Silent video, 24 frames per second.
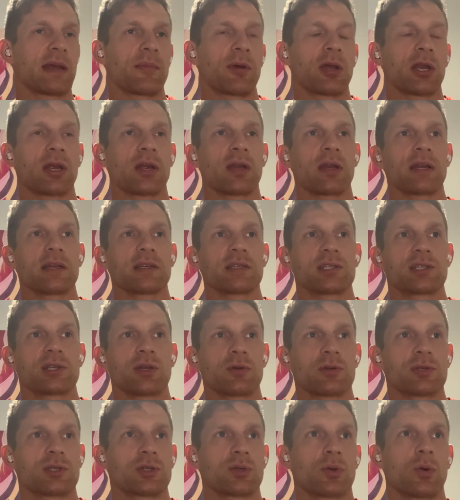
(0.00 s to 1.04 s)
Am I going to get
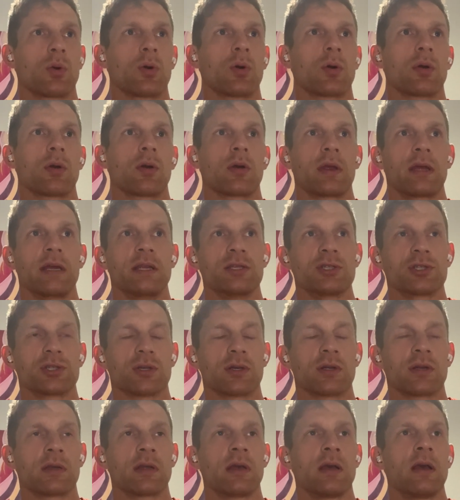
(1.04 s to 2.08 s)
so sore or
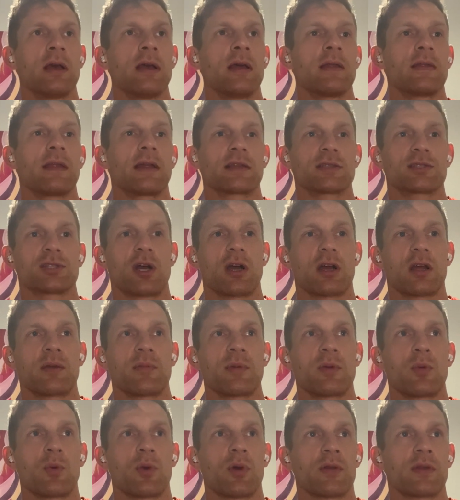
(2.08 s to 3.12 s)
injured that it's not going to
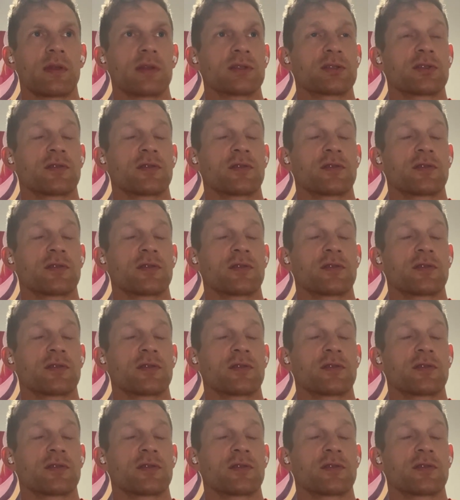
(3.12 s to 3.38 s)
be worth it?